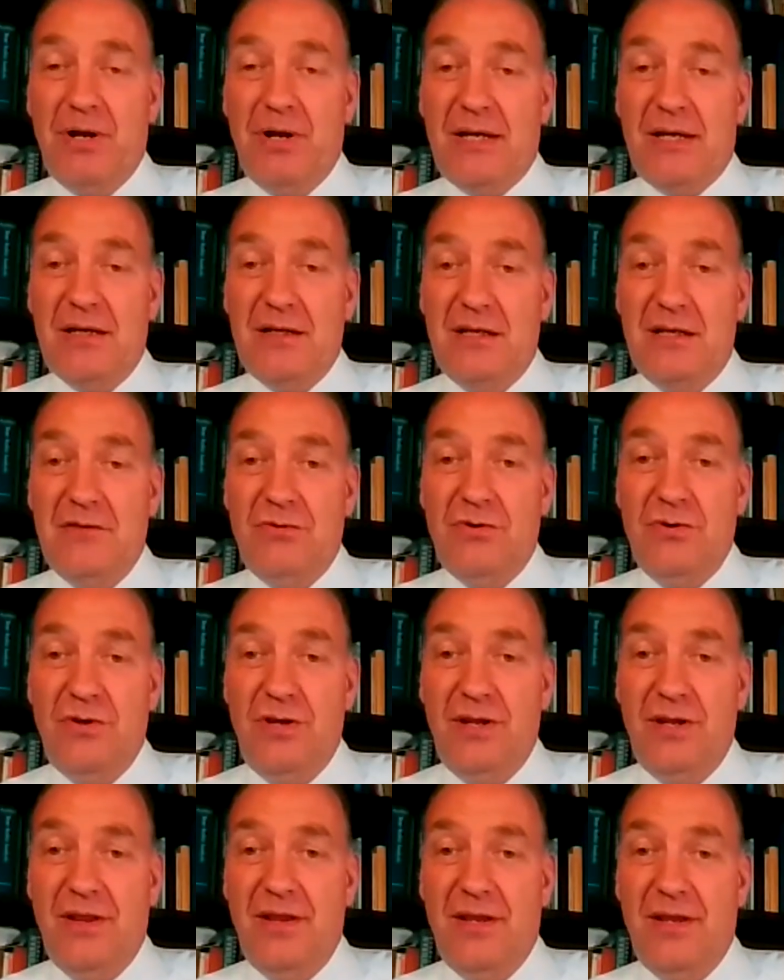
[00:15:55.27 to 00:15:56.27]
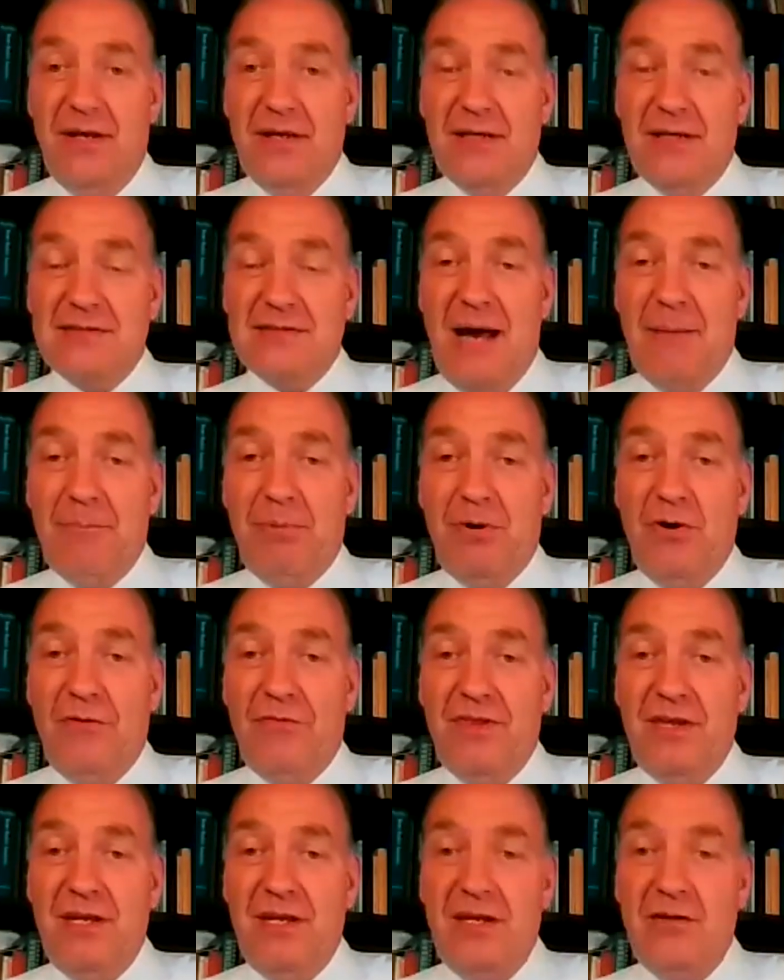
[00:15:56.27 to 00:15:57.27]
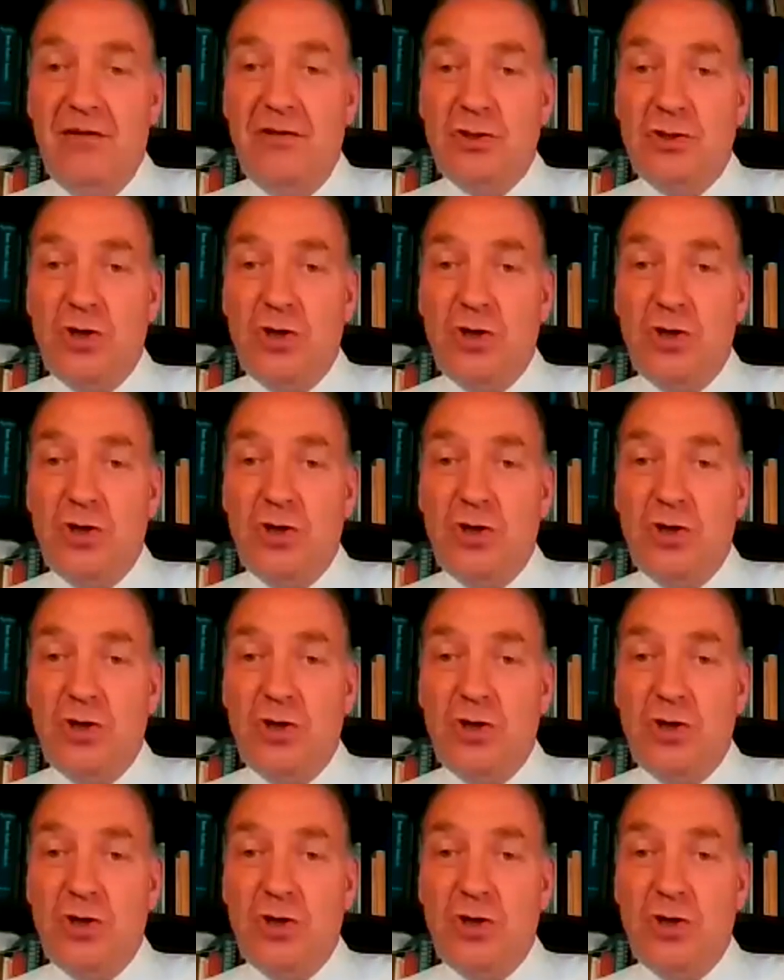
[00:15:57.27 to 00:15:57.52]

I can give you an example of the